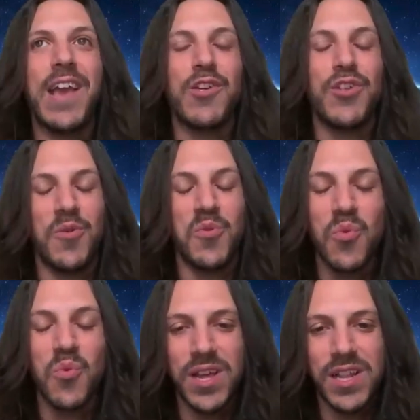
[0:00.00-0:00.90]
is actually a
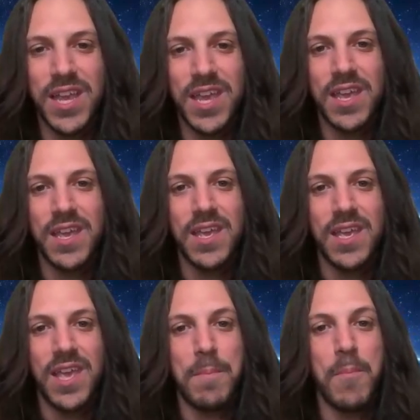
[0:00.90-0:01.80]
really
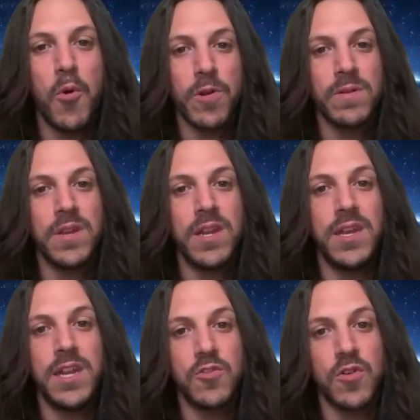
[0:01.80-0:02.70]
important
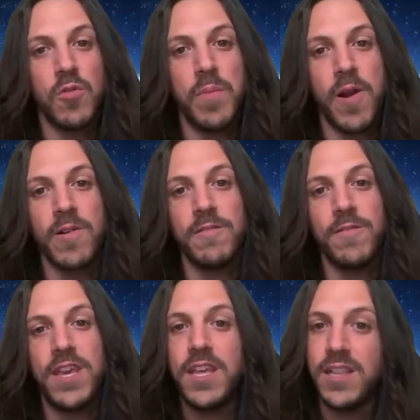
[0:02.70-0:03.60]
and integral part
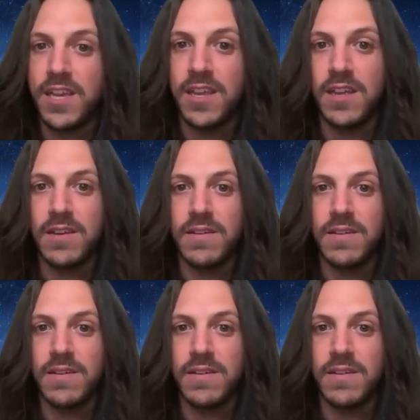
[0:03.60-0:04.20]
of healing,